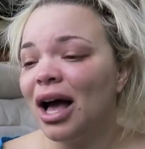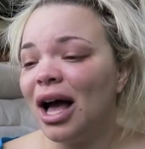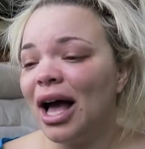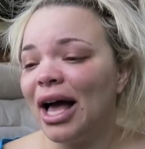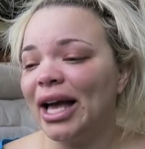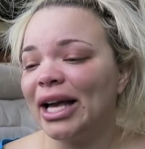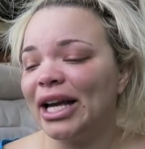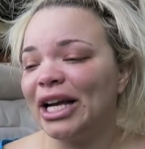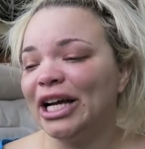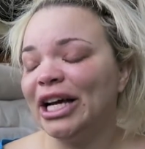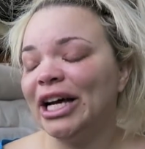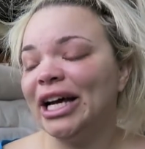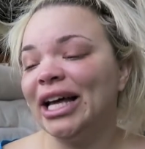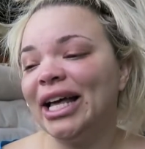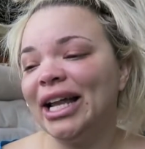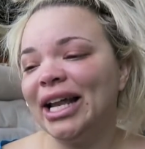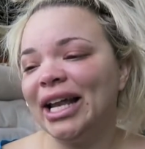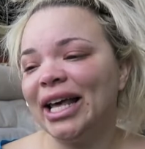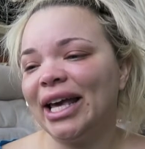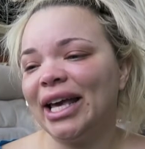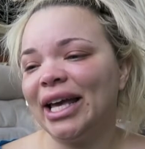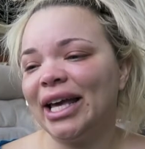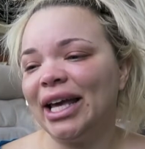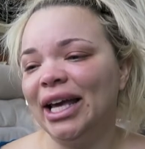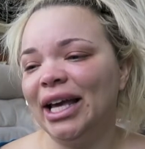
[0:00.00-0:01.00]
I
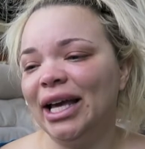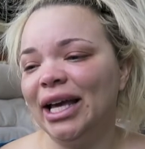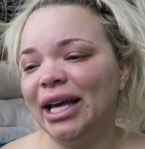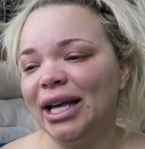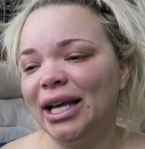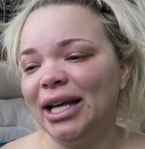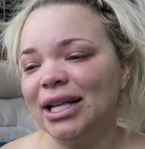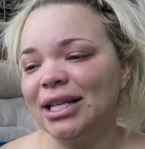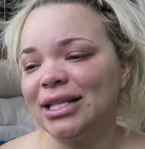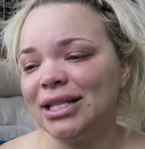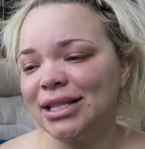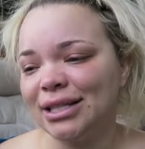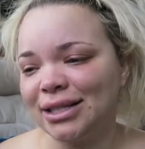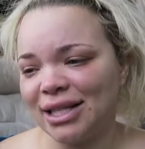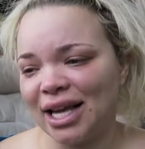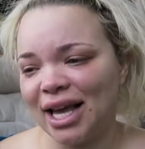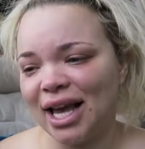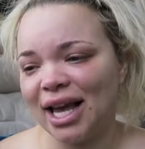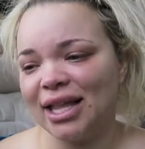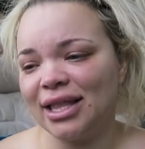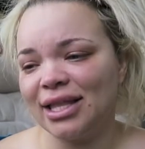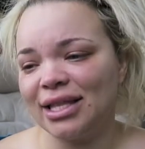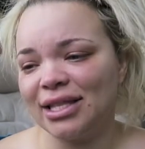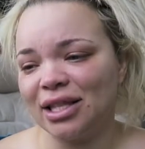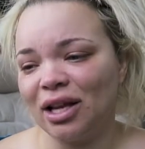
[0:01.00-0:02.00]
couldn't
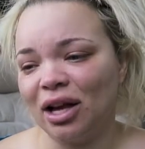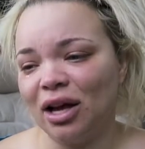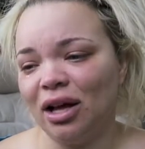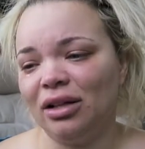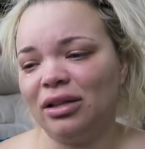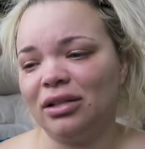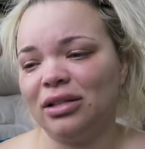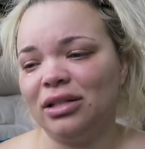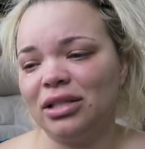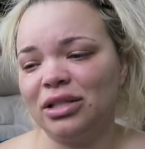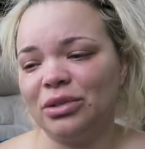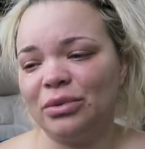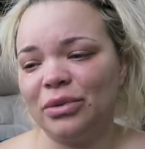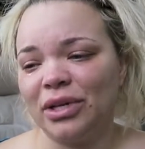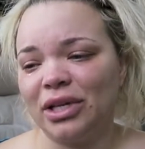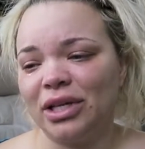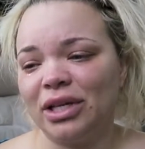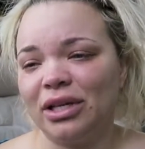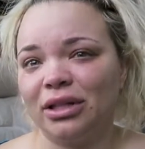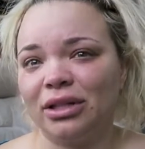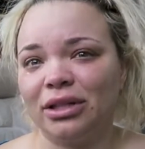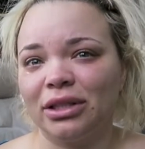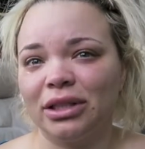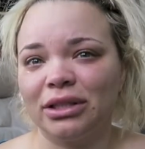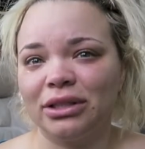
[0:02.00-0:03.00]
say this all in a
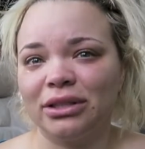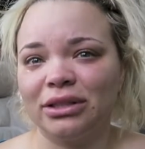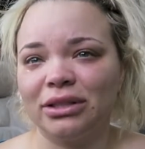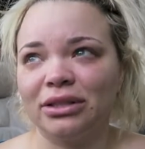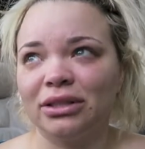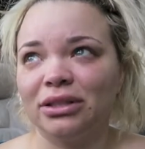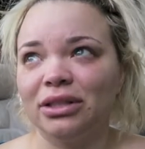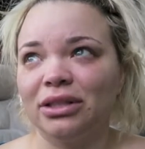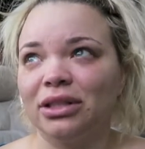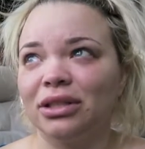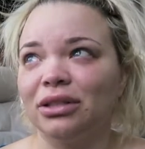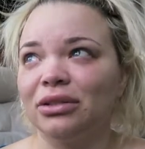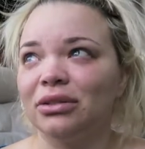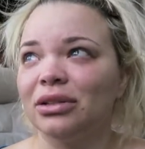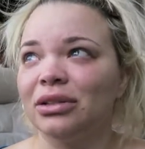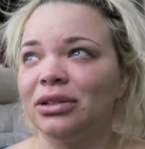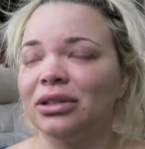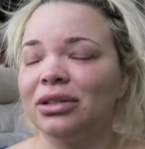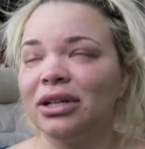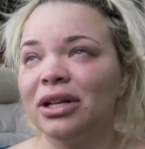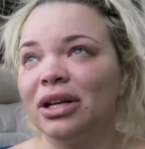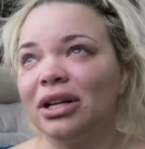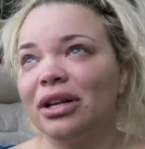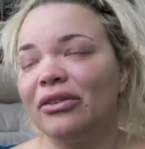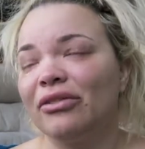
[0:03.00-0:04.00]
tweet or, in
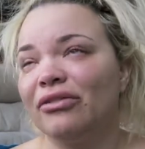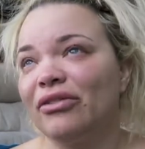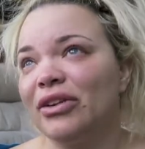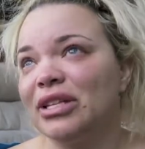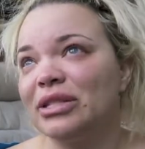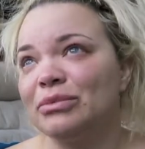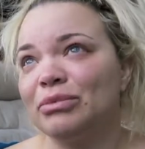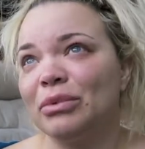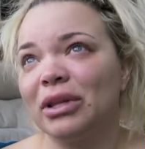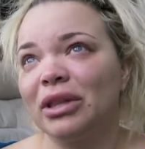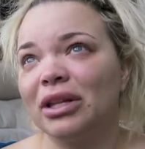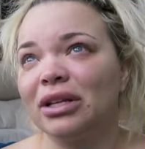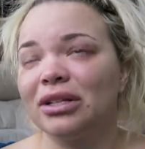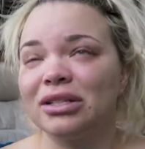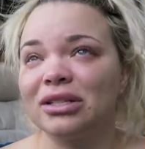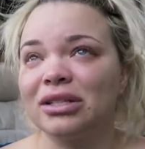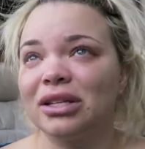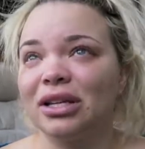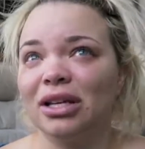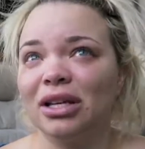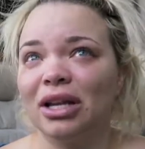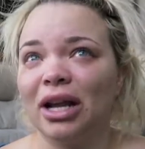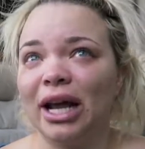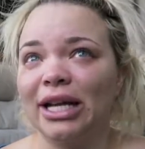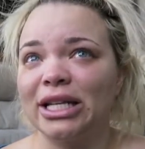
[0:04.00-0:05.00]
a Facebook.
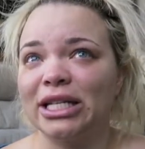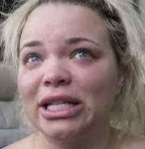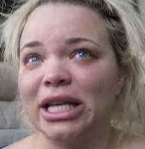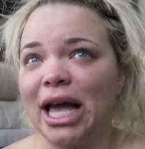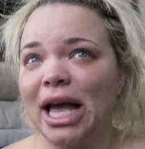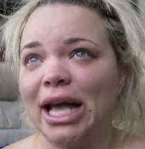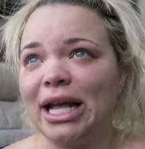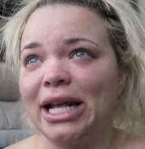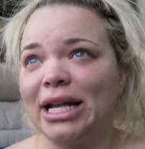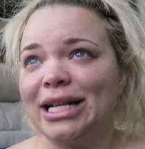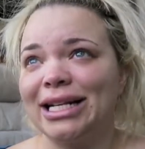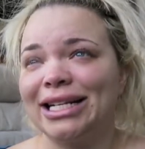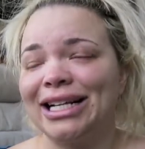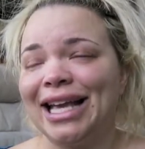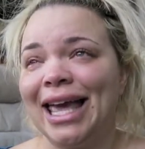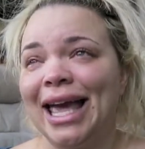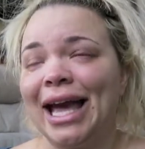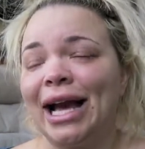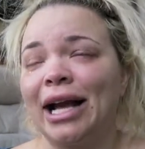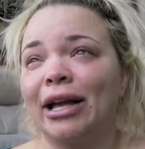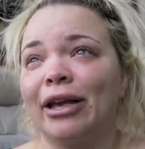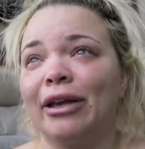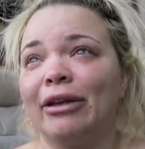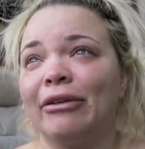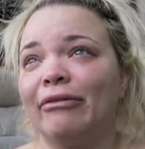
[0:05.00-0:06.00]
I
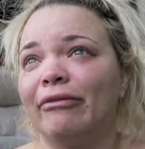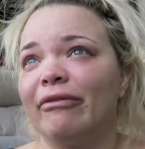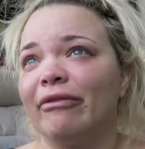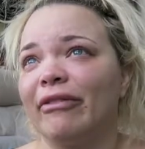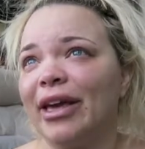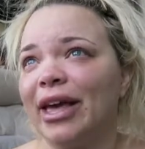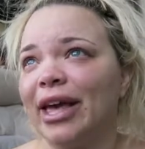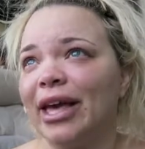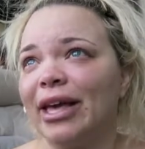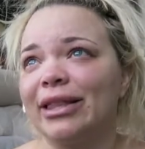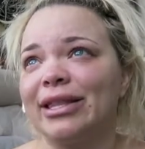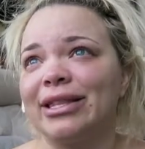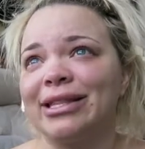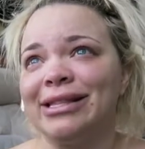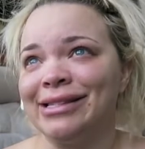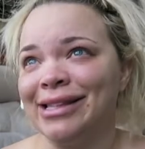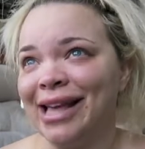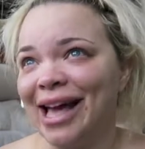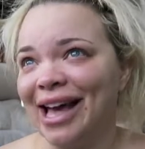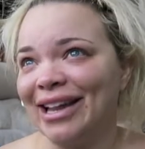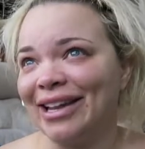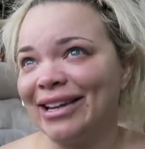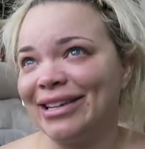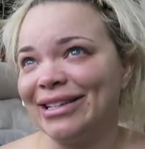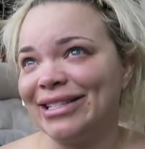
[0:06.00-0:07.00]
can't convey the
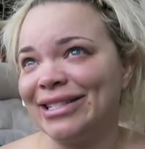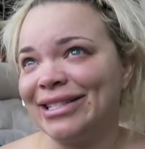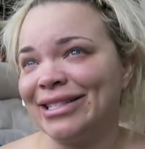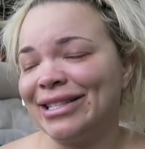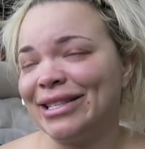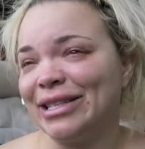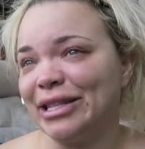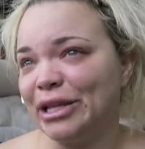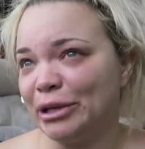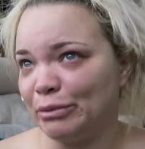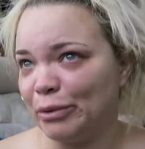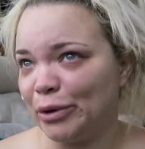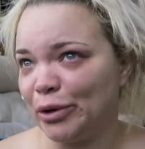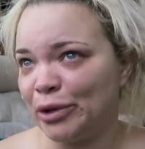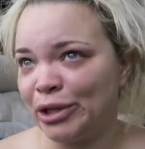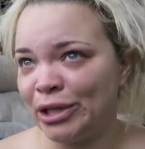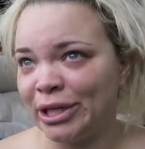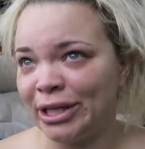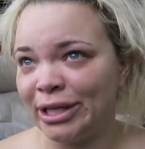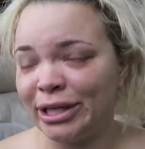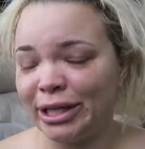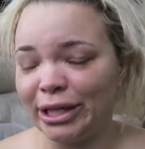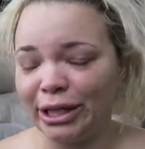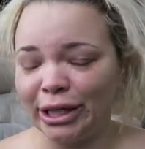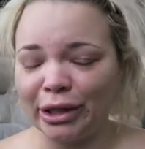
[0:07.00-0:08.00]
sadness and the
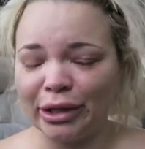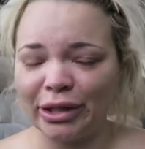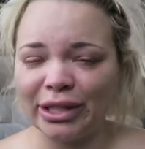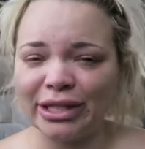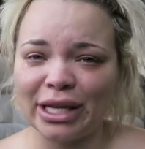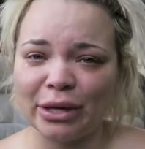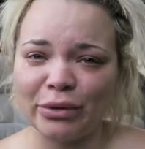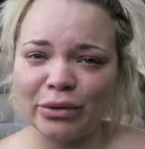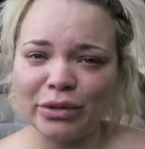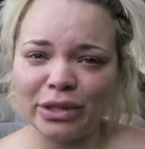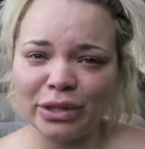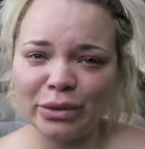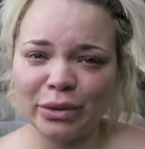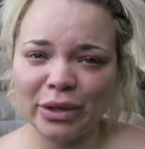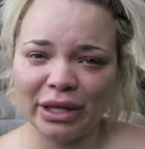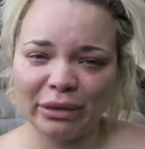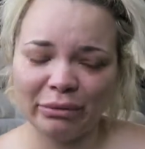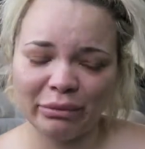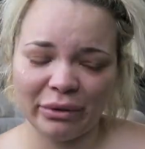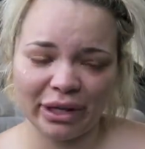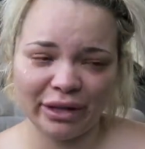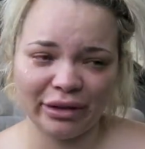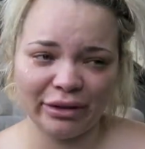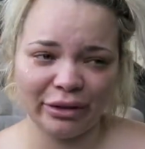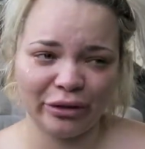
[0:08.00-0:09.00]
emotion, because I was
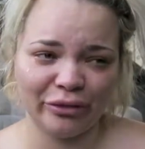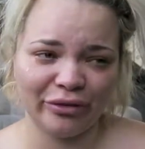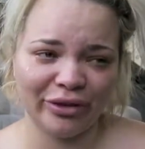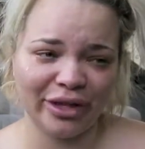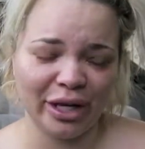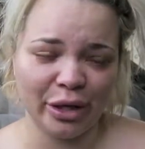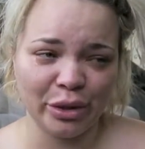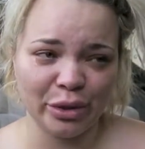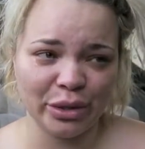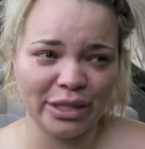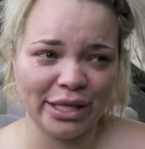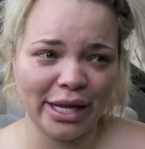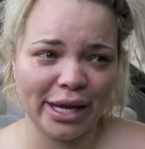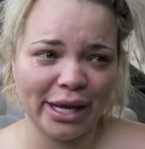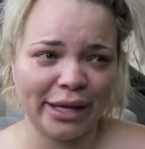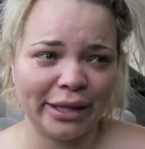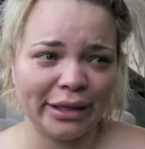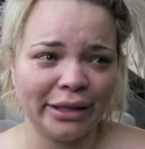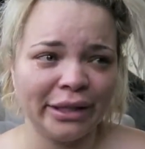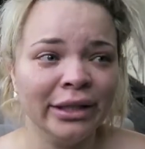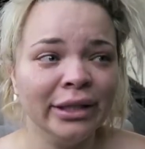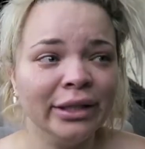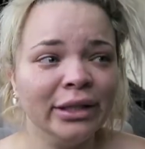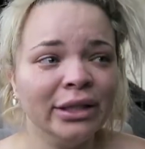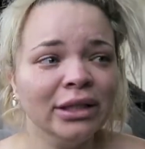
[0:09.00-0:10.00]
tweeting my new video today,
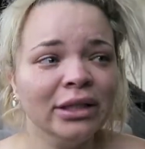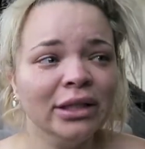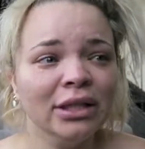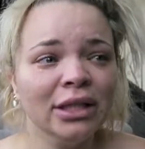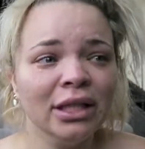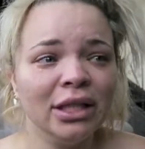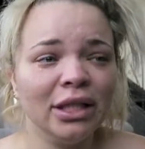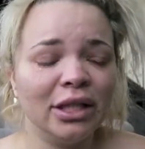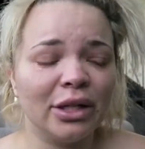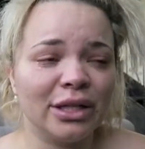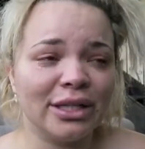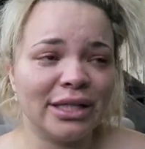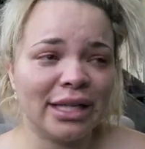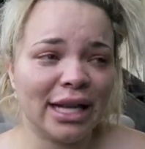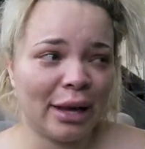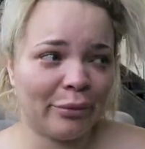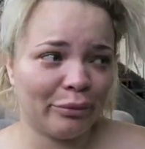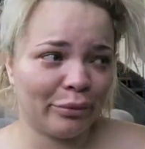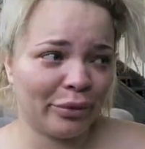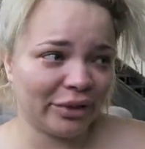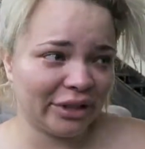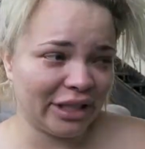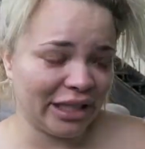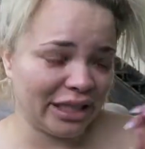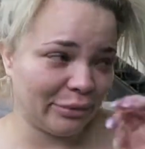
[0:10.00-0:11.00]
and, I said
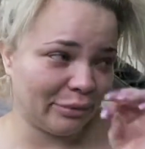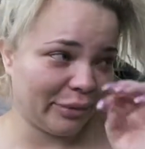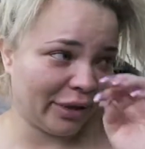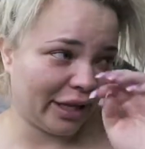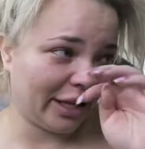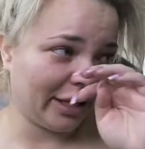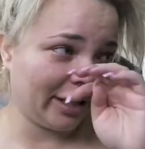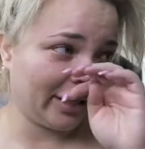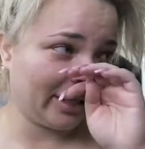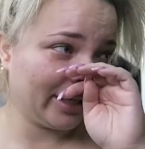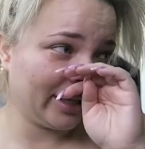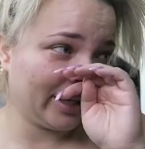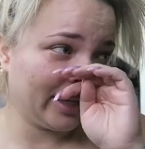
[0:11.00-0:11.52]
happy birthday to my